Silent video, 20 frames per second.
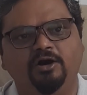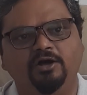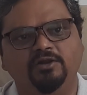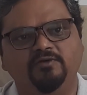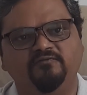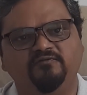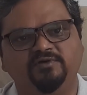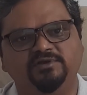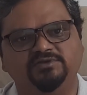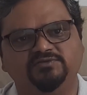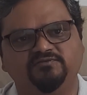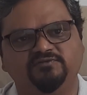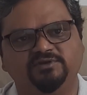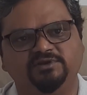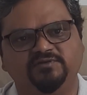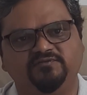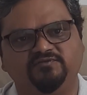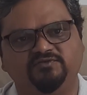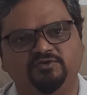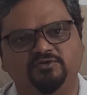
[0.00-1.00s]
All of us
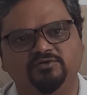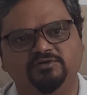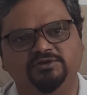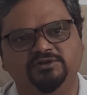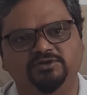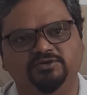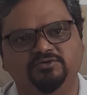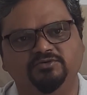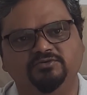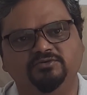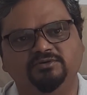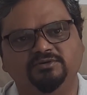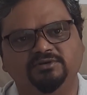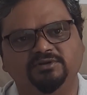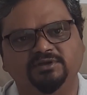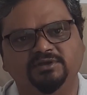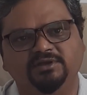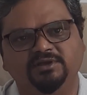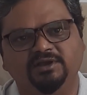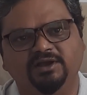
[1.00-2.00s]
would have told you
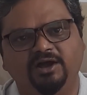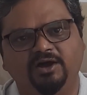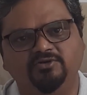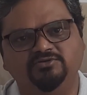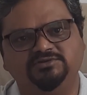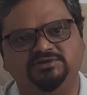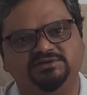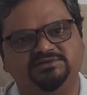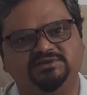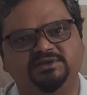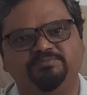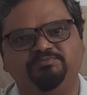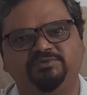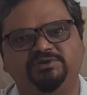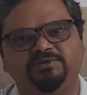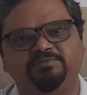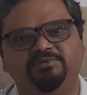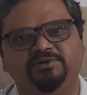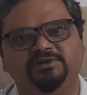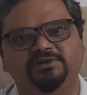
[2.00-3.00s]
how
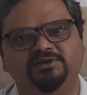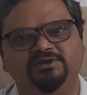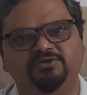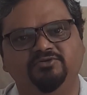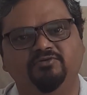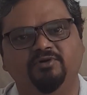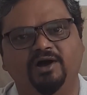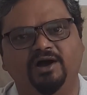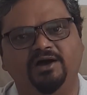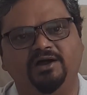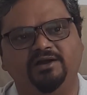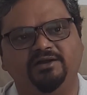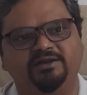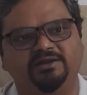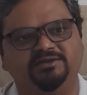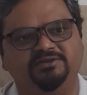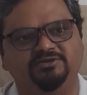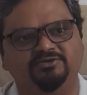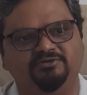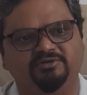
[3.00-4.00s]
susceptible you are
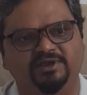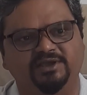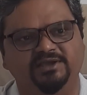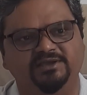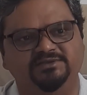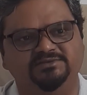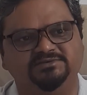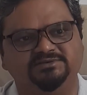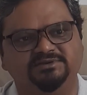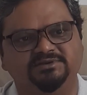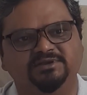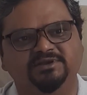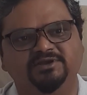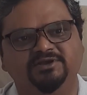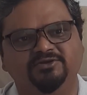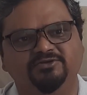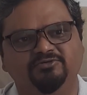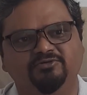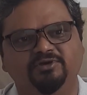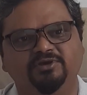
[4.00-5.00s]
at your age,
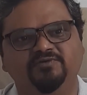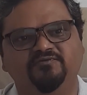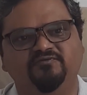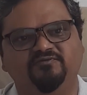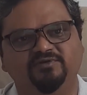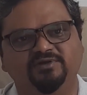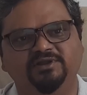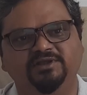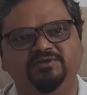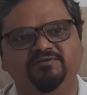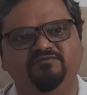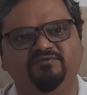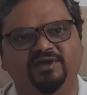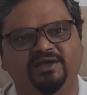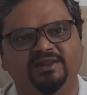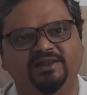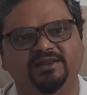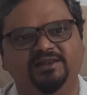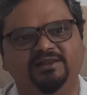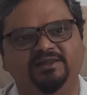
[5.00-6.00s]
knowing fully
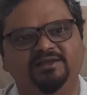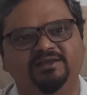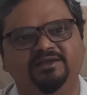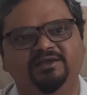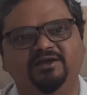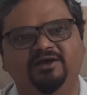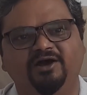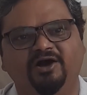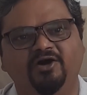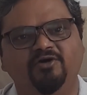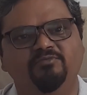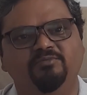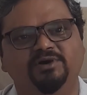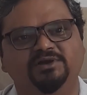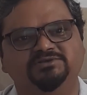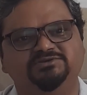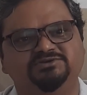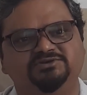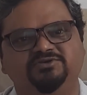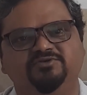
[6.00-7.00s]
well how
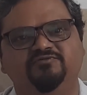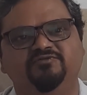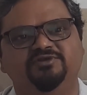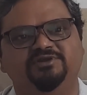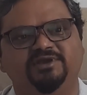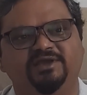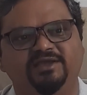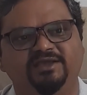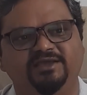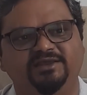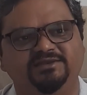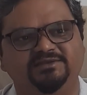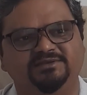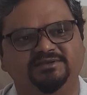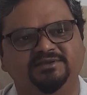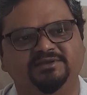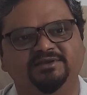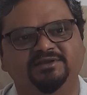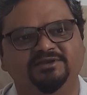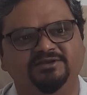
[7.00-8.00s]
much you would
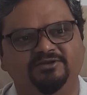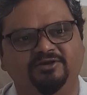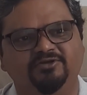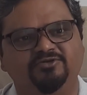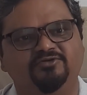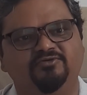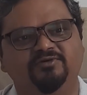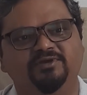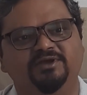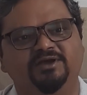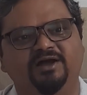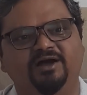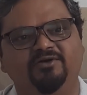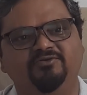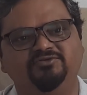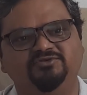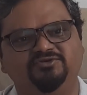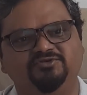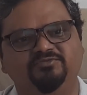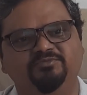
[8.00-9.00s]
hate not going
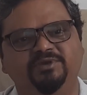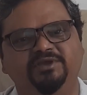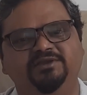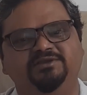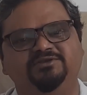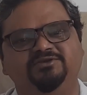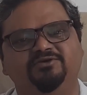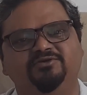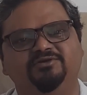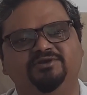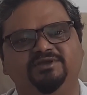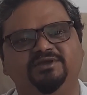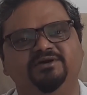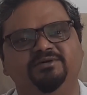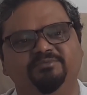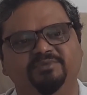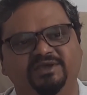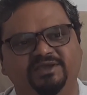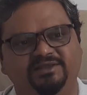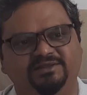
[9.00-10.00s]
out to meet your
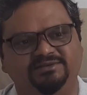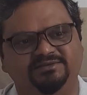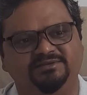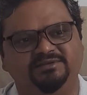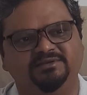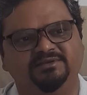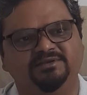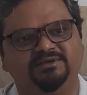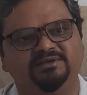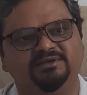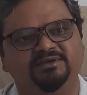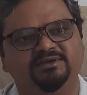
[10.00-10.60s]
dear mates.